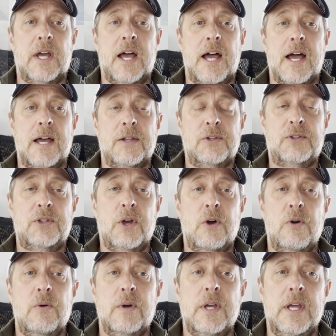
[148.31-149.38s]
Uh,
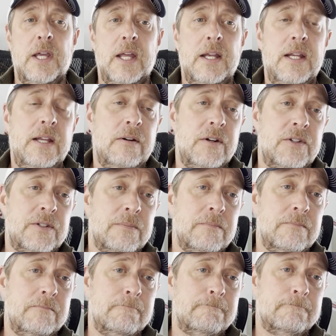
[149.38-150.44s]
so, and here are
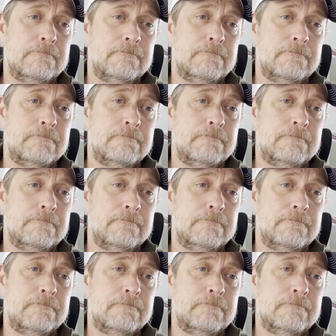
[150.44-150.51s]
some